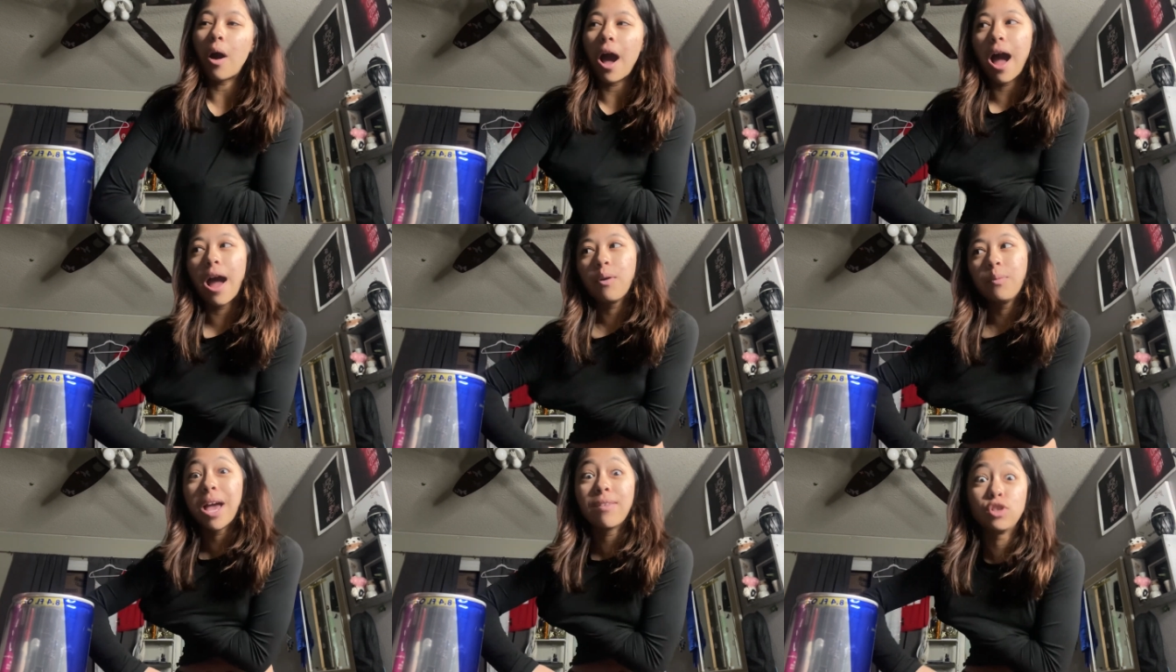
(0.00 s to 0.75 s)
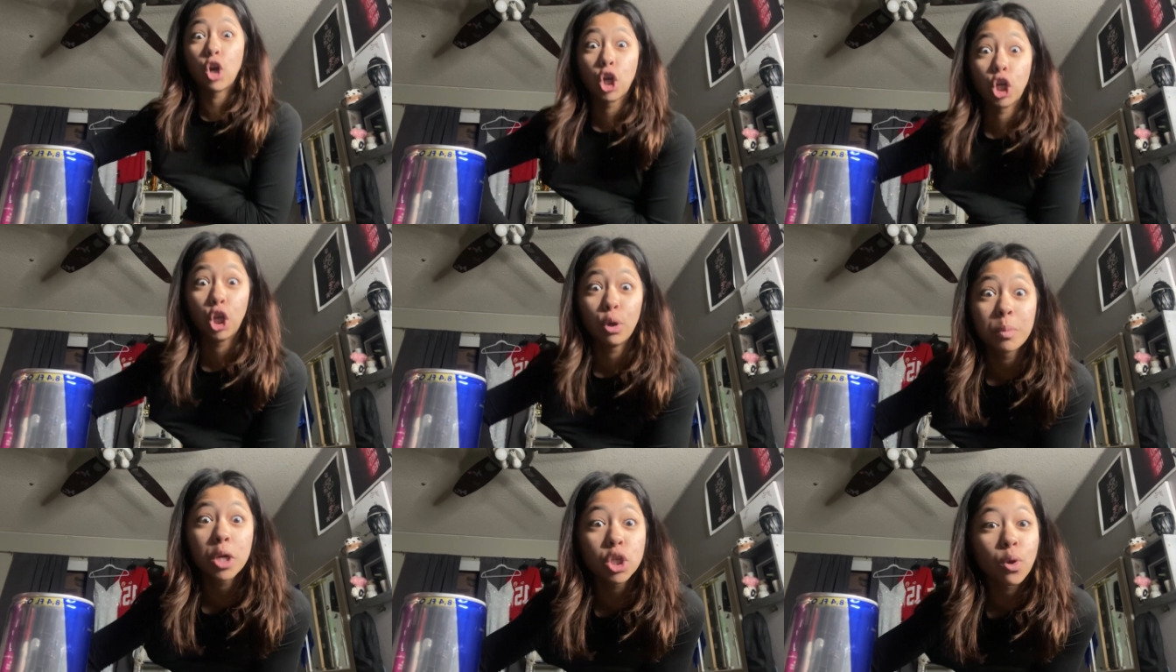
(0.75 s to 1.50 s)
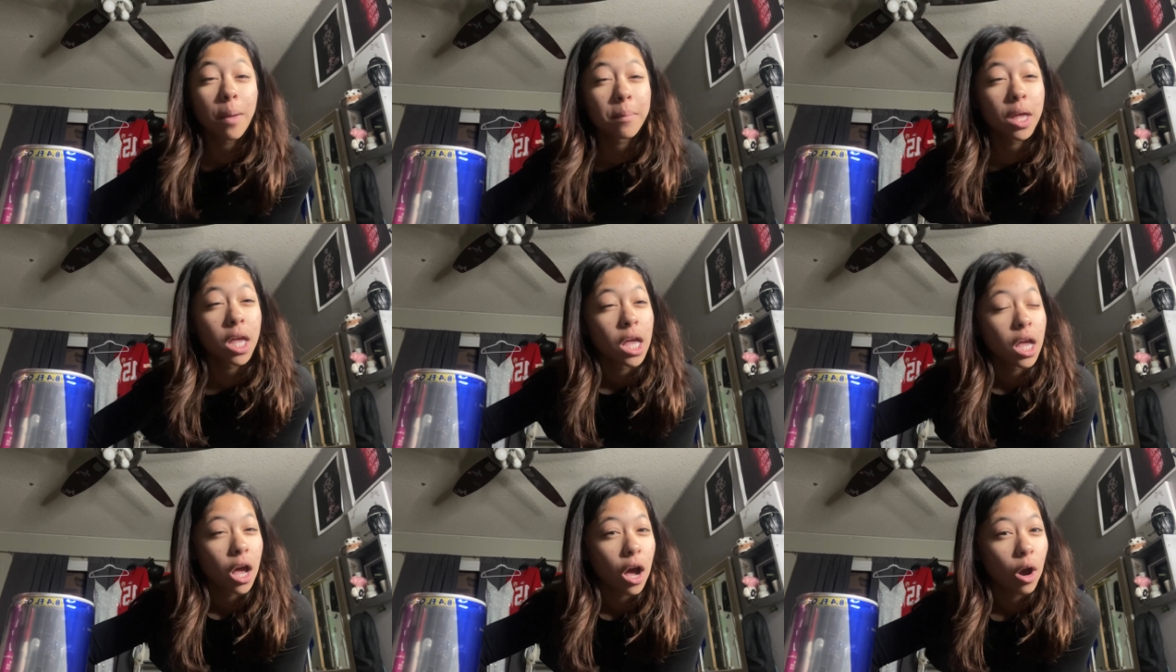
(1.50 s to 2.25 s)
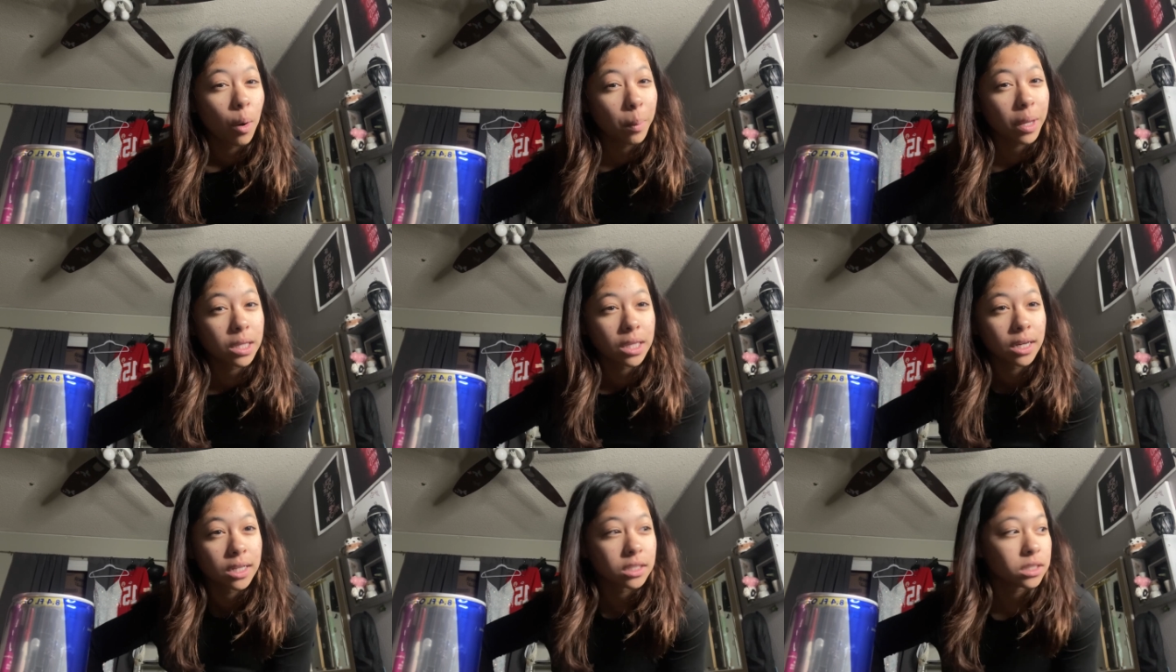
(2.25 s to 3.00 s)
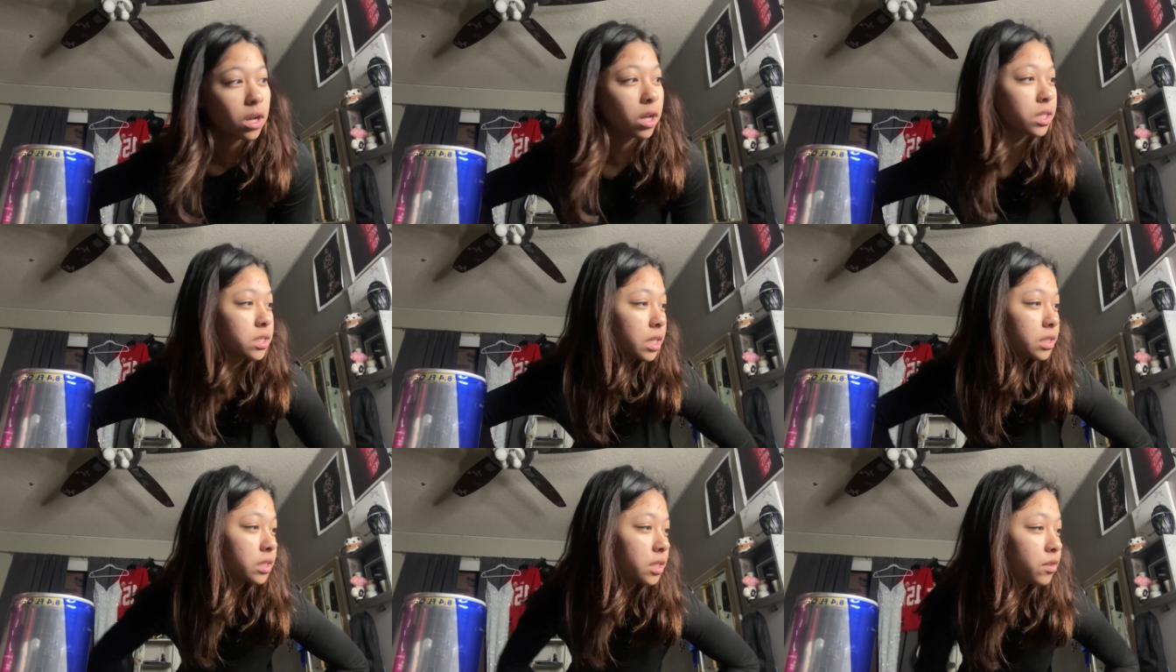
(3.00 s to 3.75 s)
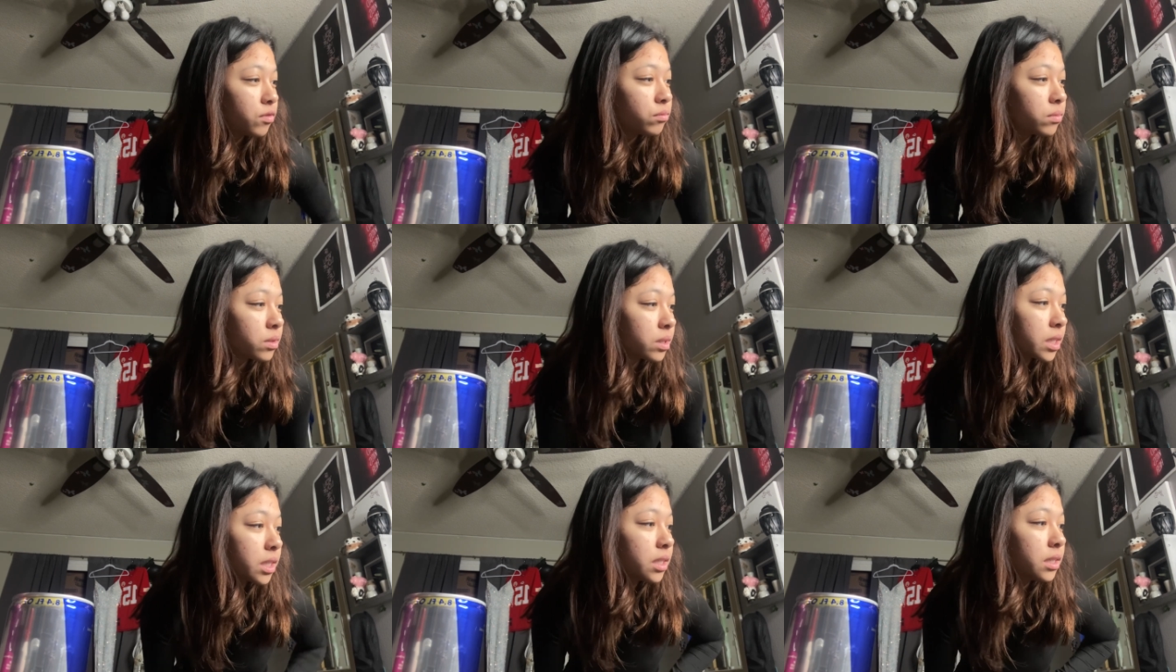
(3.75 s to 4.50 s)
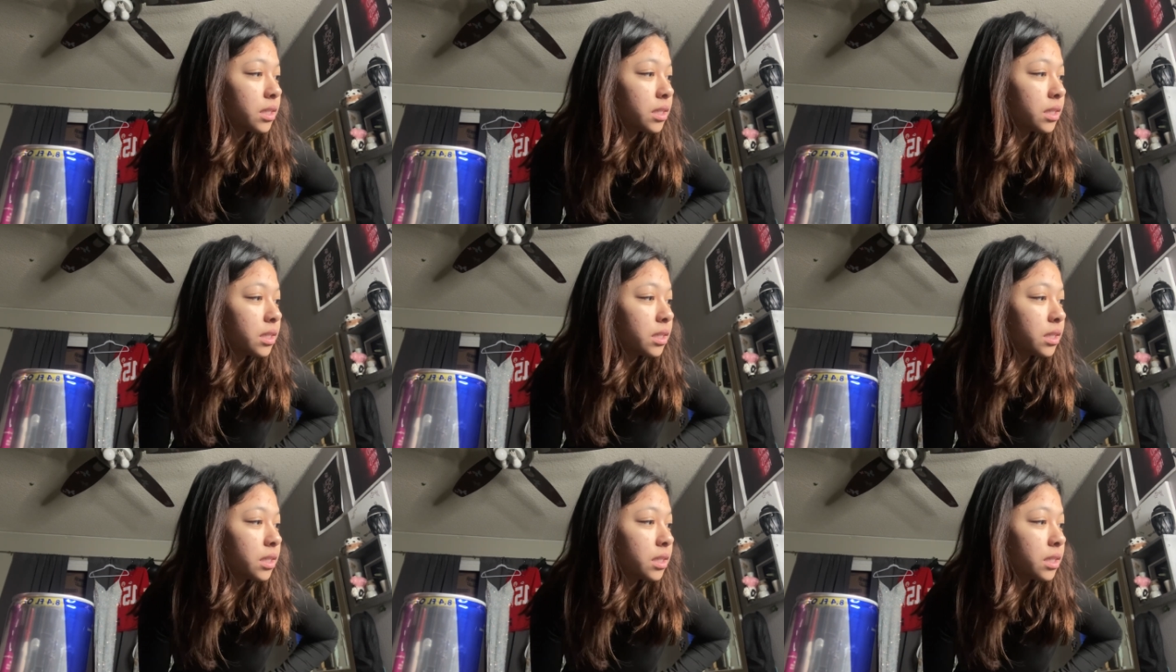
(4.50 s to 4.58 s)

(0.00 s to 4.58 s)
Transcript: I, we have dark humor, so I'm hoping that it's not a sensitive warning.